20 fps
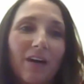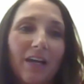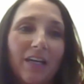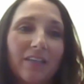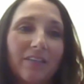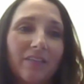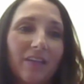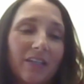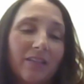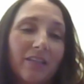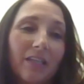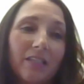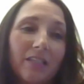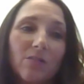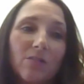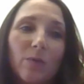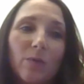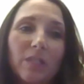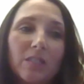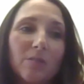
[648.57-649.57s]
finding like that
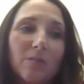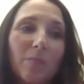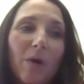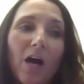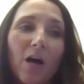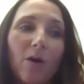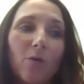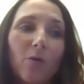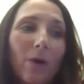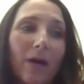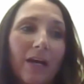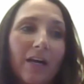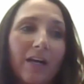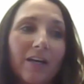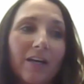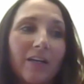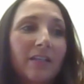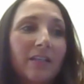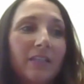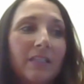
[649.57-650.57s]
sweet spot
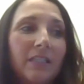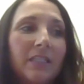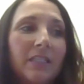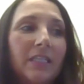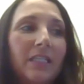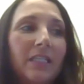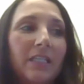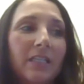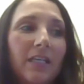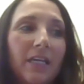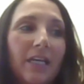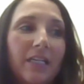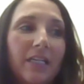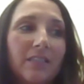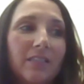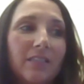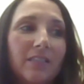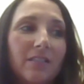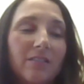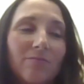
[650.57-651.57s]
where
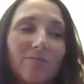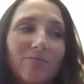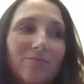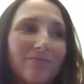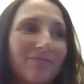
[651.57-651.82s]
it's